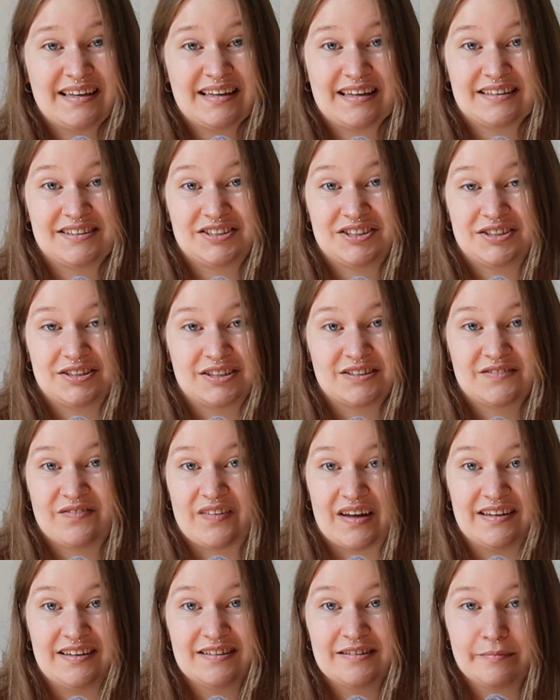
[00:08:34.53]
it's just
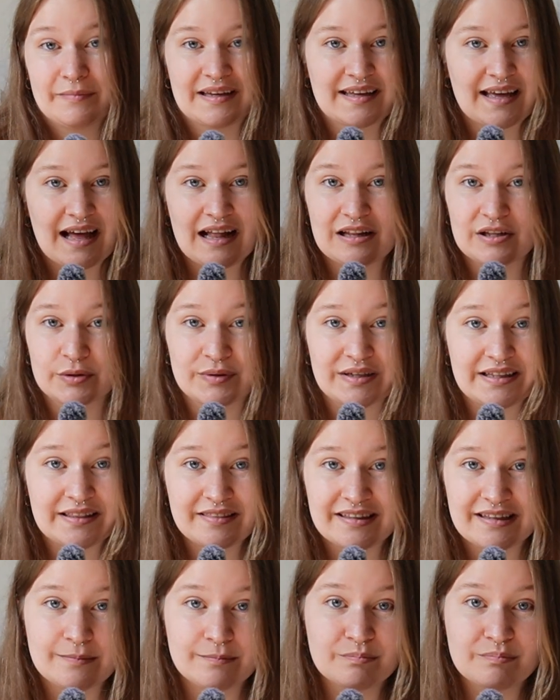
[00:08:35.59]
fun to make Halloween
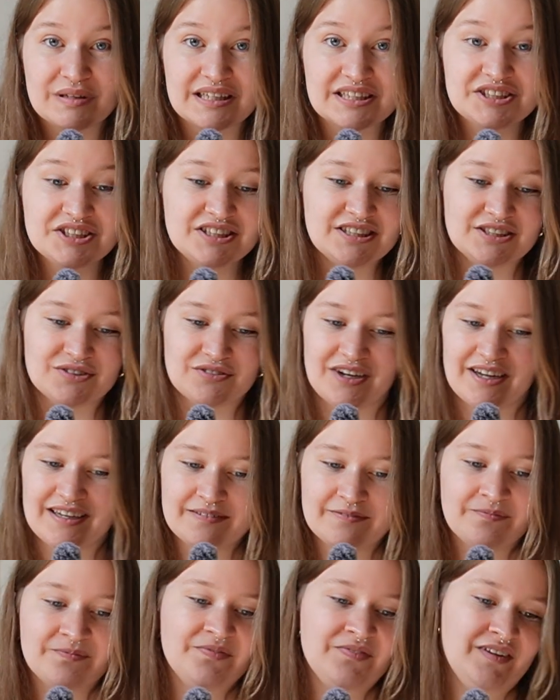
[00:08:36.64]
themed plushies,
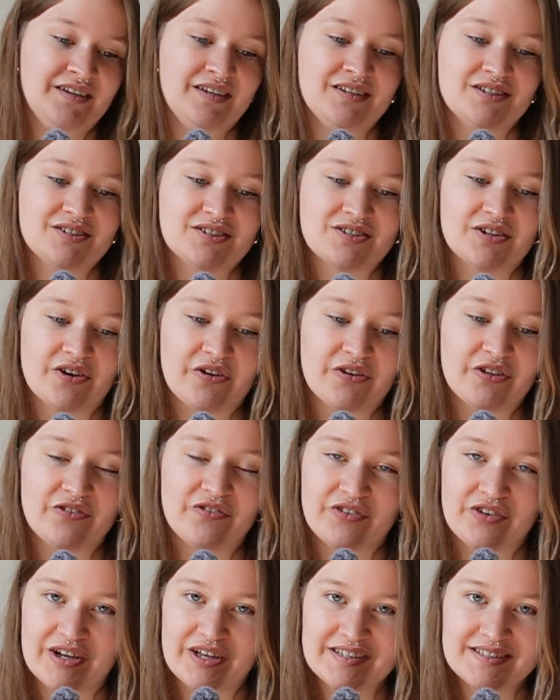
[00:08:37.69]
right? So the
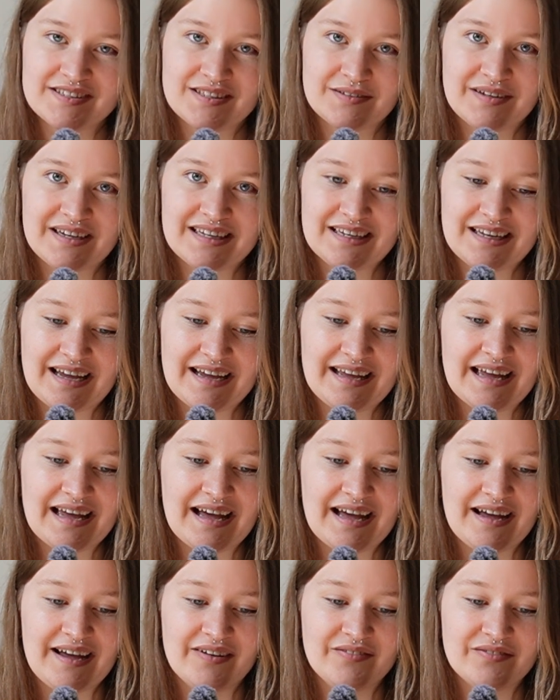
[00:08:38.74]
first one I
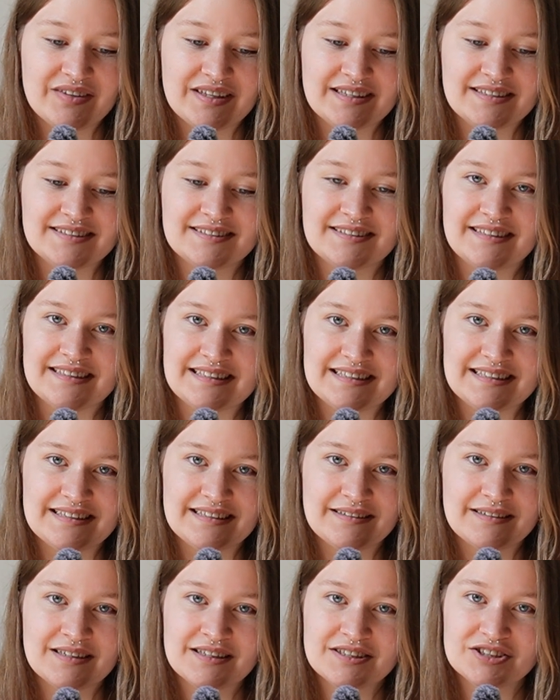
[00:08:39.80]
have is
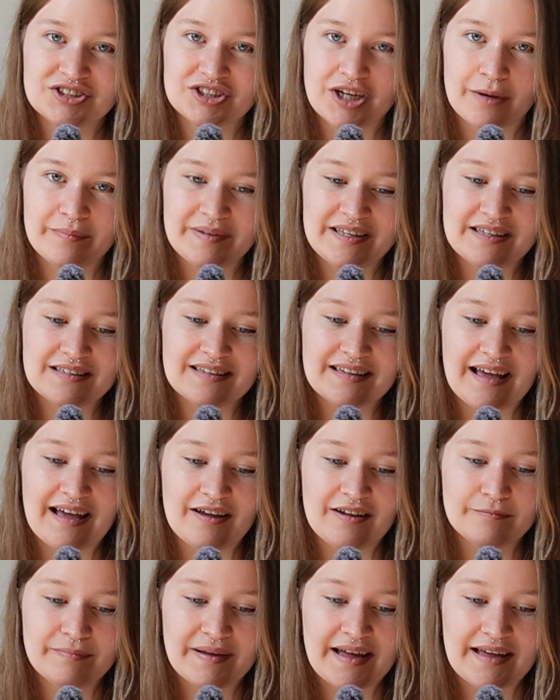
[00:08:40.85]
the Chubby
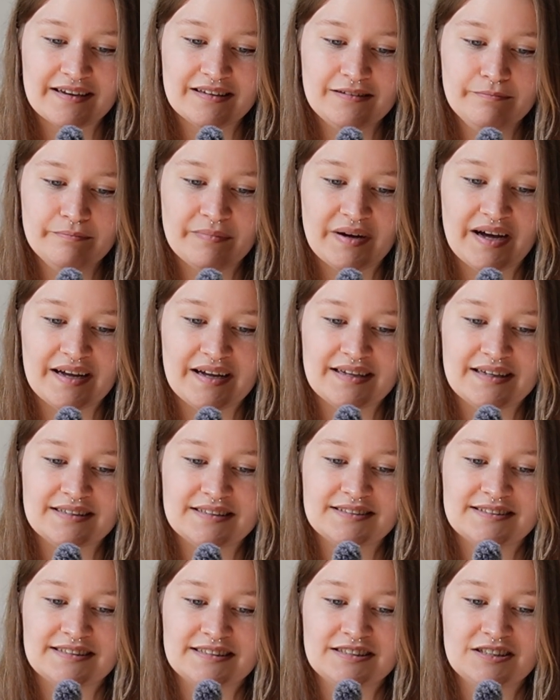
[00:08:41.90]
Clown pattern by
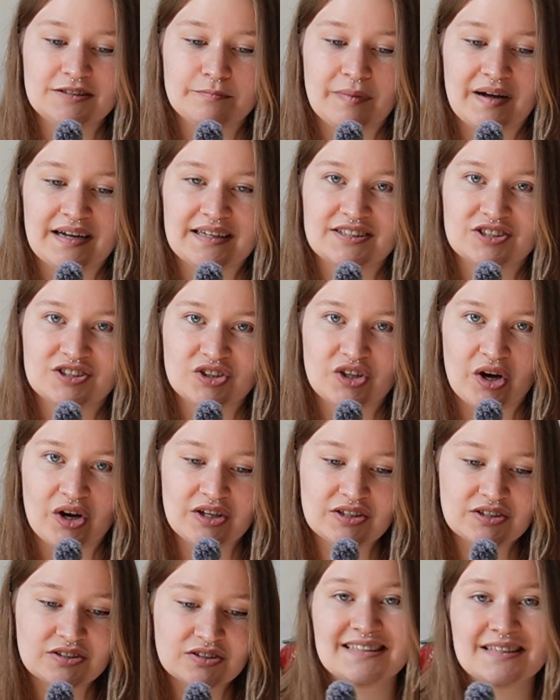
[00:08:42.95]
Stitched by
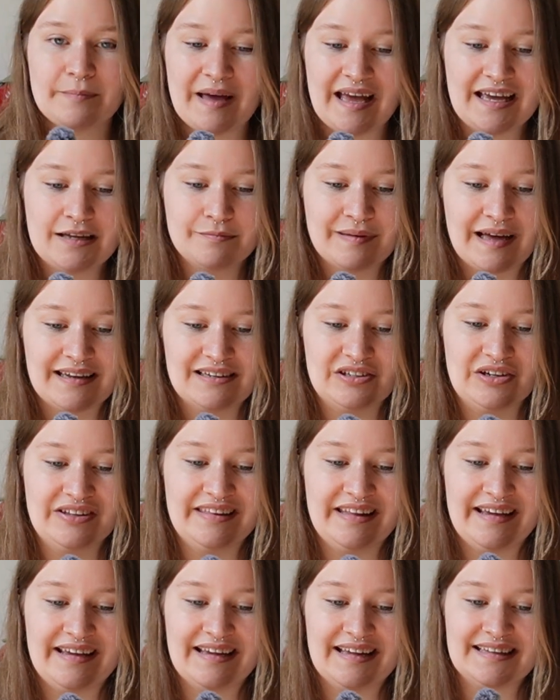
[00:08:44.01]
Scott. It's a paid pattern
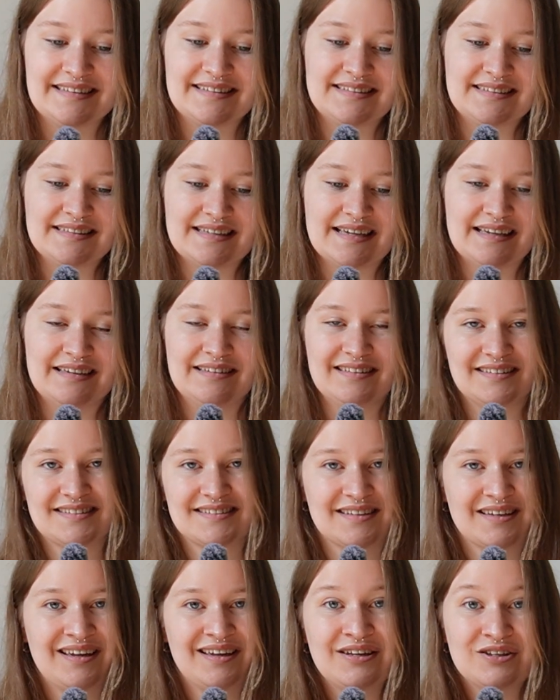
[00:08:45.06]
on their Etsy, and
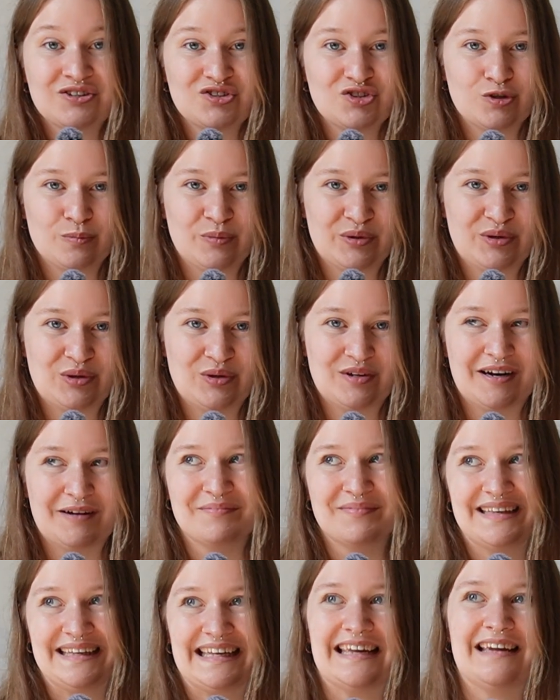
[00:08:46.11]
it's super cute.
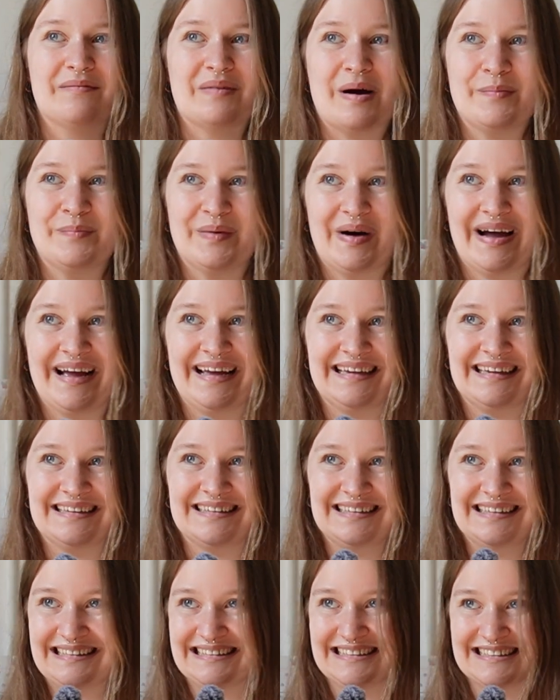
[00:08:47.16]
I'm thinking about buying
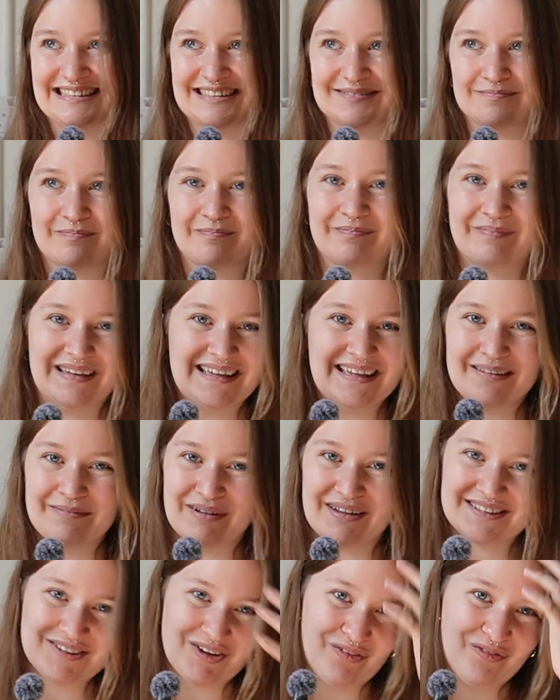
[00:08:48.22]
it and just making
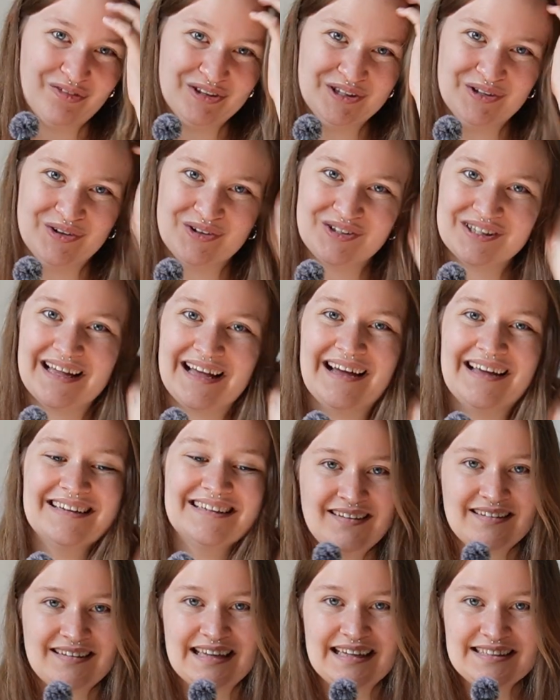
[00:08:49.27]
myself a little clown.
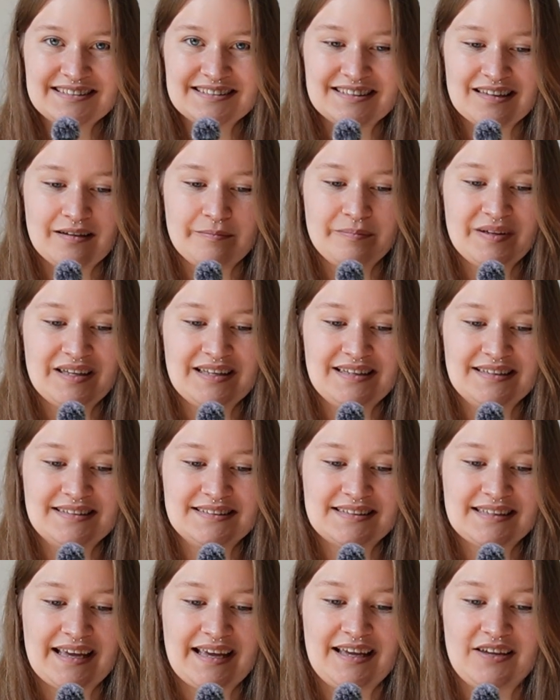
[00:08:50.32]
Next up
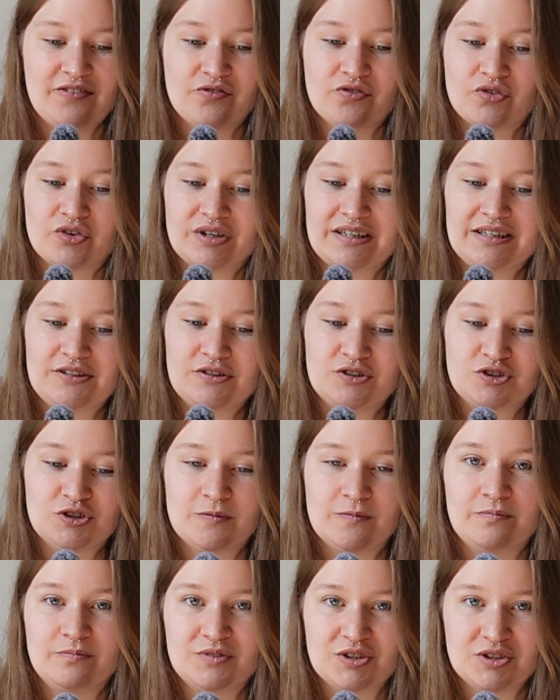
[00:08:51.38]
is a free
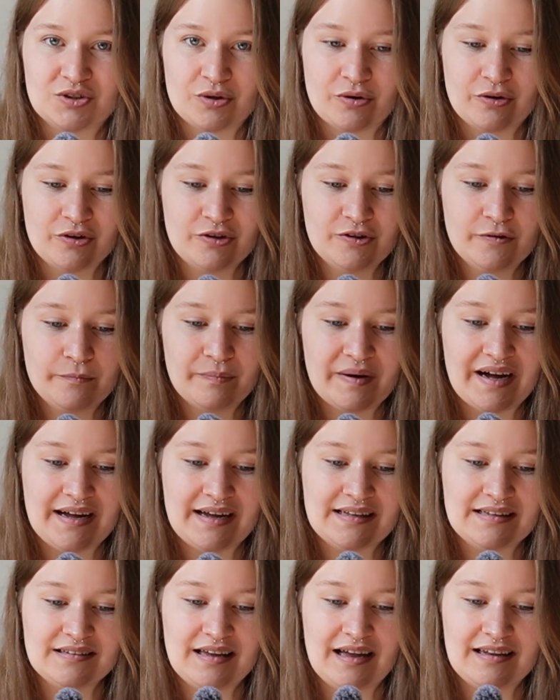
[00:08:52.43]
YouTube tutorial
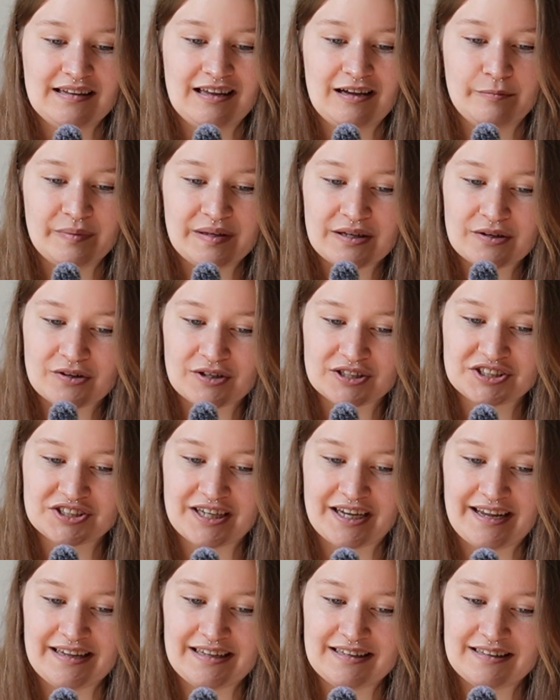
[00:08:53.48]
by Lala B
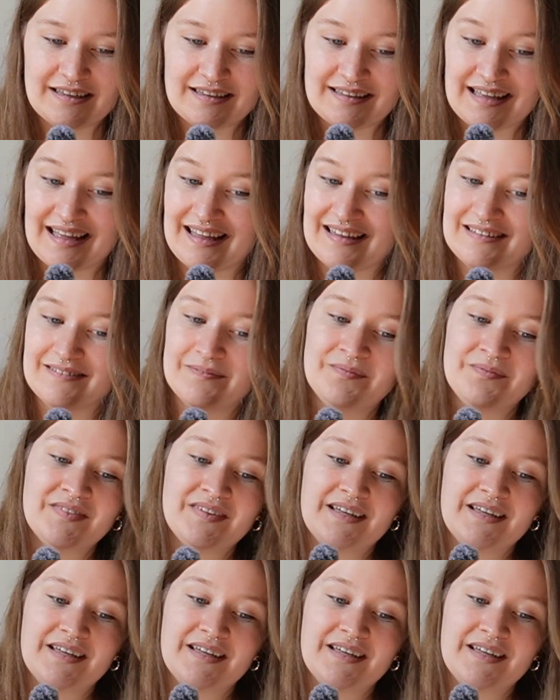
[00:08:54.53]
Crocheting again.